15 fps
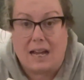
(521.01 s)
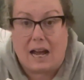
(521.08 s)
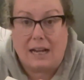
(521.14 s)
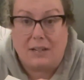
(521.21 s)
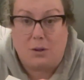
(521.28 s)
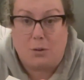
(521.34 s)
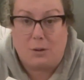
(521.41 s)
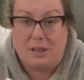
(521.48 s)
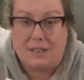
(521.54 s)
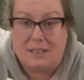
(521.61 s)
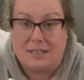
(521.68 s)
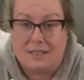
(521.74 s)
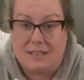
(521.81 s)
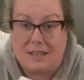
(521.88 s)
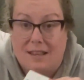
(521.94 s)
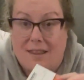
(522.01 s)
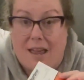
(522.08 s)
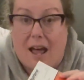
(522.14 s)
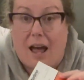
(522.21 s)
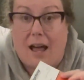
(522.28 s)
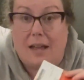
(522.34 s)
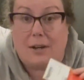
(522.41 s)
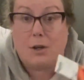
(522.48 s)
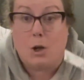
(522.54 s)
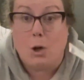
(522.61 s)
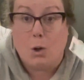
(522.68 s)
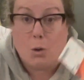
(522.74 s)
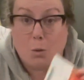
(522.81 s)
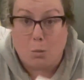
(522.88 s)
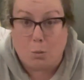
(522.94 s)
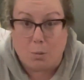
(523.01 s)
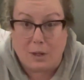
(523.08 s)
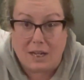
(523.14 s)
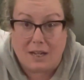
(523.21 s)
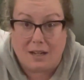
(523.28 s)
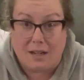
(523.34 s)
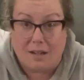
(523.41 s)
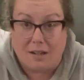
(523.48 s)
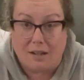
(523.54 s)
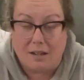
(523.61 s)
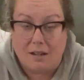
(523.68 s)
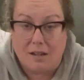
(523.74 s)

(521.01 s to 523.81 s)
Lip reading: I noticed that we